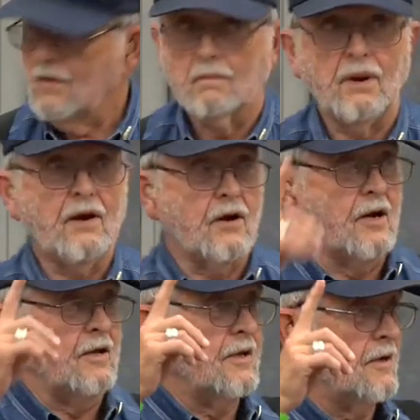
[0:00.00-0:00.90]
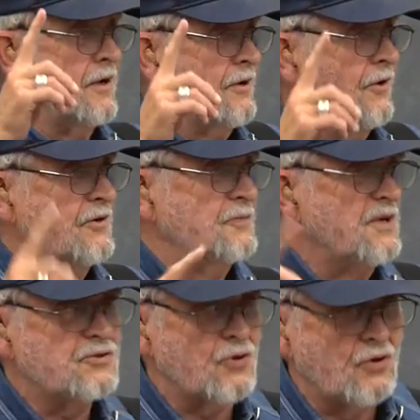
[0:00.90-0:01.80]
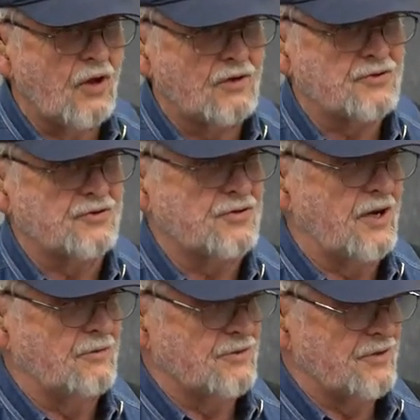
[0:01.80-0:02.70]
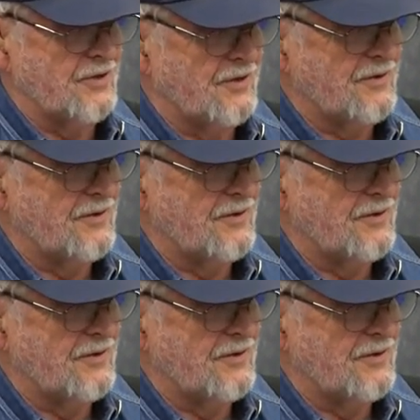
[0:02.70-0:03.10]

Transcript: Parry, there you go. It's been so long since I was there.